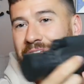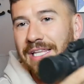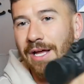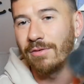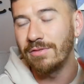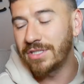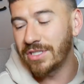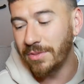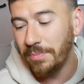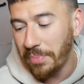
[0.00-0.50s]

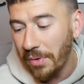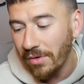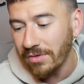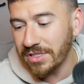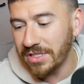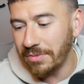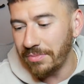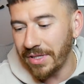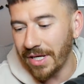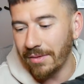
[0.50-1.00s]
that was
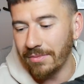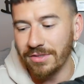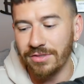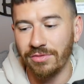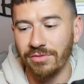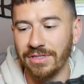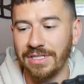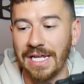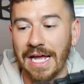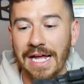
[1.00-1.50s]
supposed to be able
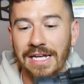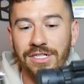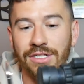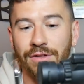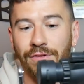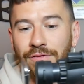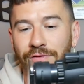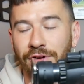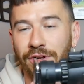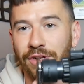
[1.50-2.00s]
to attach
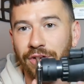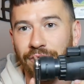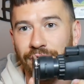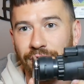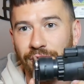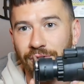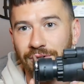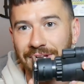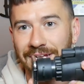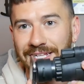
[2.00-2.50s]
to the front of your
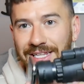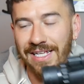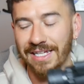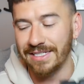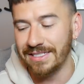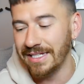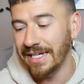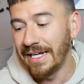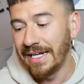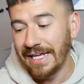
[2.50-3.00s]
phone like
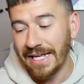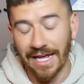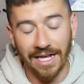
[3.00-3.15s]
this,